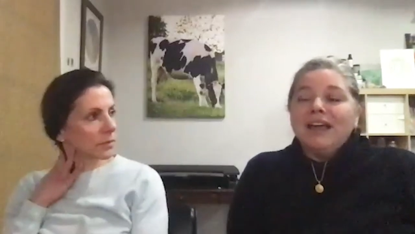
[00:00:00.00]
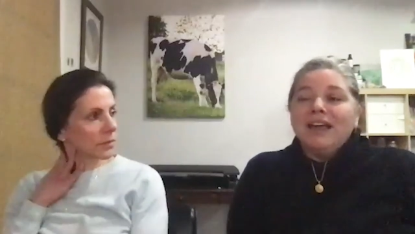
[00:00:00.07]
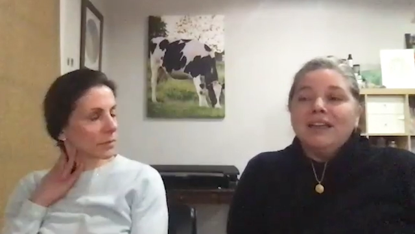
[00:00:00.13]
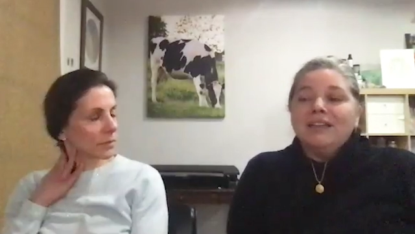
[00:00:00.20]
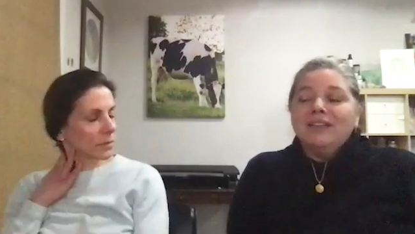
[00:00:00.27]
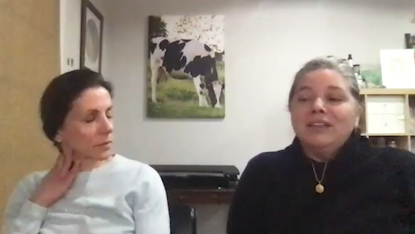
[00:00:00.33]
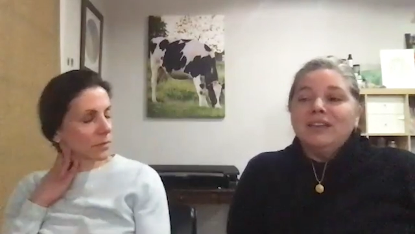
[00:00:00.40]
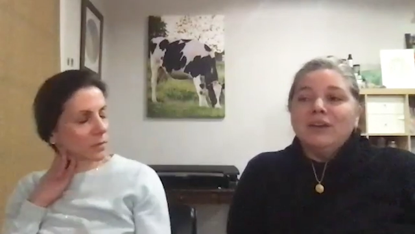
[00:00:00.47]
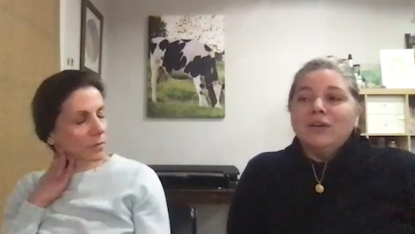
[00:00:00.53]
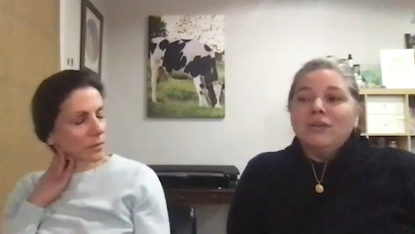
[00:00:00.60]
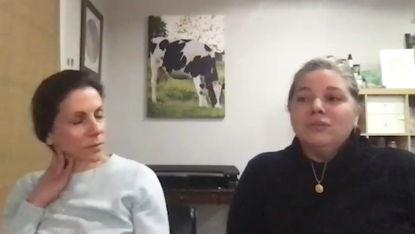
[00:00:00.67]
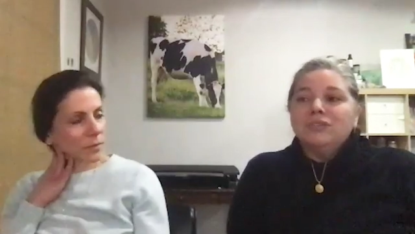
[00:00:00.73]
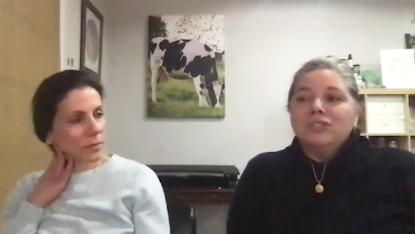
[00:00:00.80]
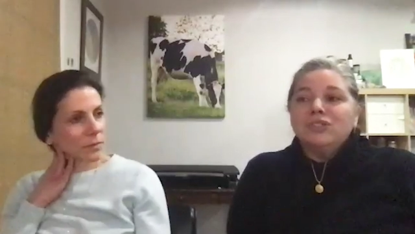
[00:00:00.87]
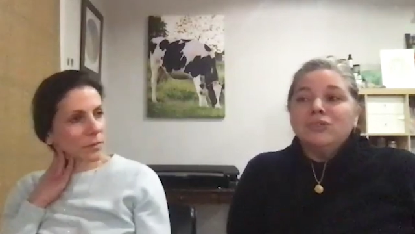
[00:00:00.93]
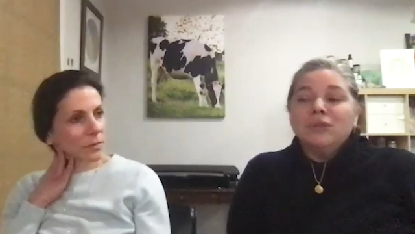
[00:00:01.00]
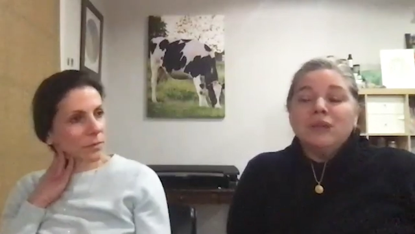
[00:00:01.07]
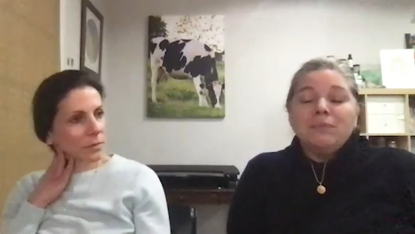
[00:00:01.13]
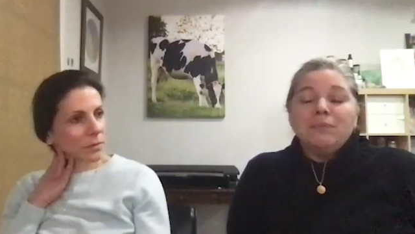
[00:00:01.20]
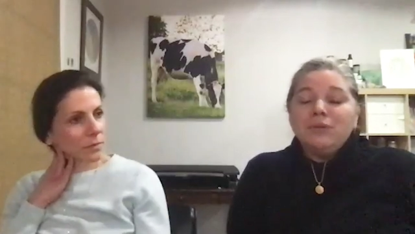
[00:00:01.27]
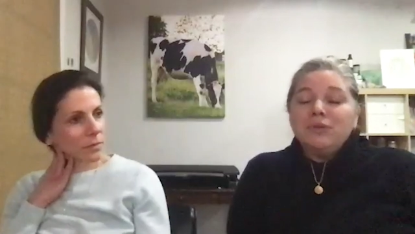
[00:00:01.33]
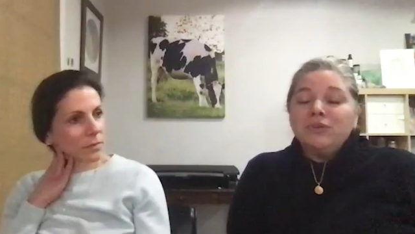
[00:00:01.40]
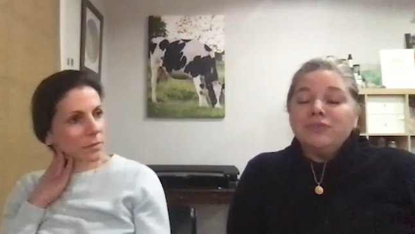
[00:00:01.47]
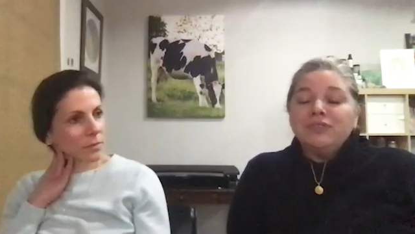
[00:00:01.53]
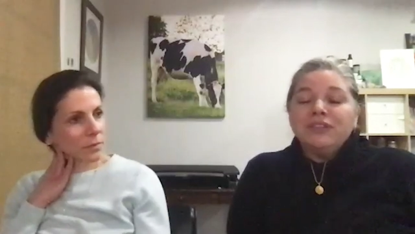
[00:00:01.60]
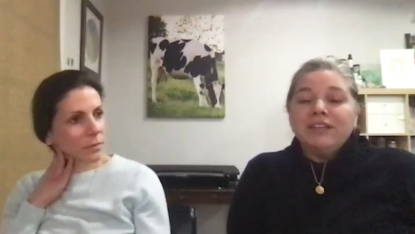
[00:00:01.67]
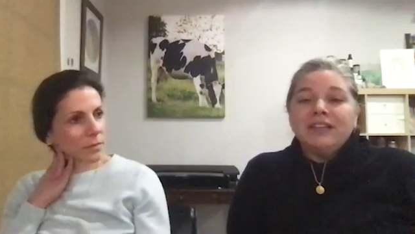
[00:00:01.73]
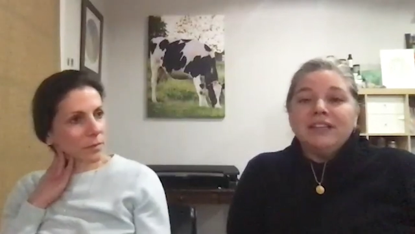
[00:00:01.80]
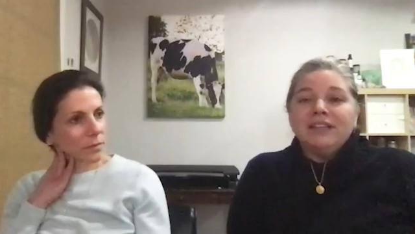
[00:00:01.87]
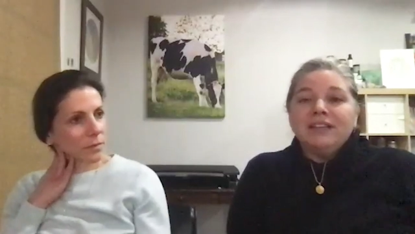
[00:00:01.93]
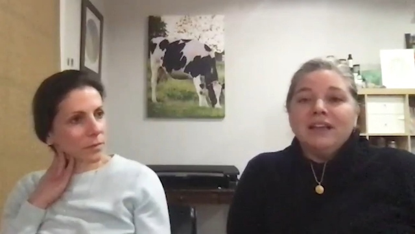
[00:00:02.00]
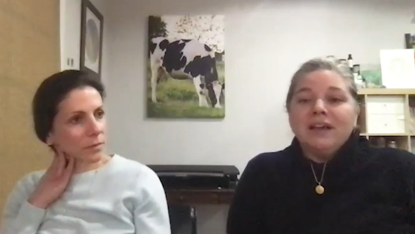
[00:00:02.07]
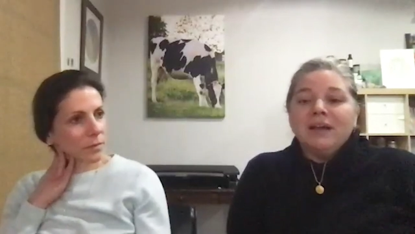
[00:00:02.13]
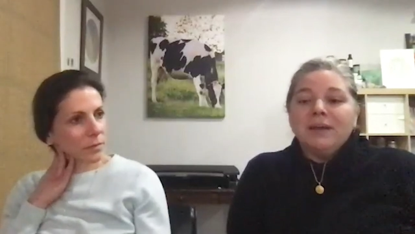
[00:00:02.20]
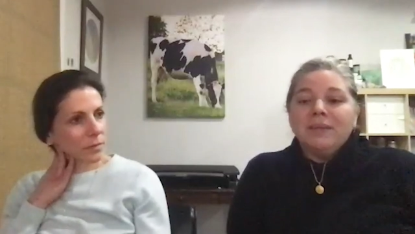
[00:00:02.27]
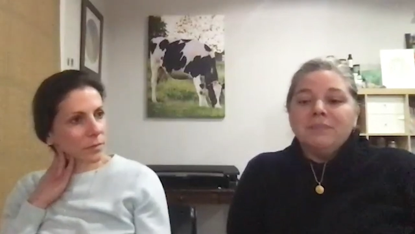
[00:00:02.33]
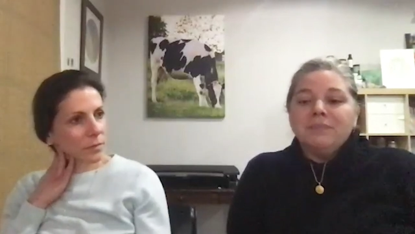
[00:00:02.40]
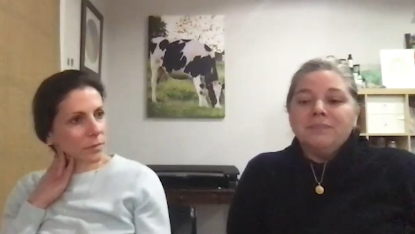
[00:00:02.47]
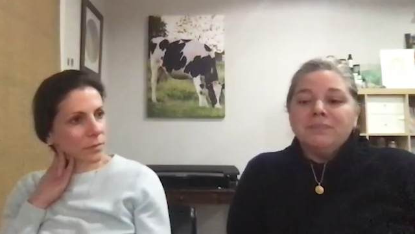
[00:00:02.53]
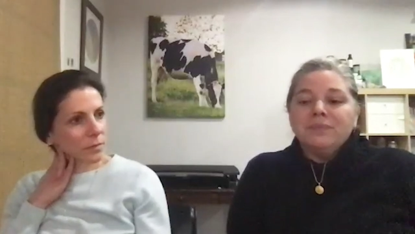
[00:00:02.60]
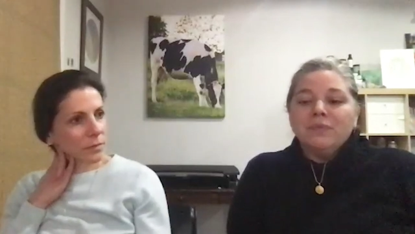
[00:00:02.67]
Speaker 1: you know, just doing it beautifully and um,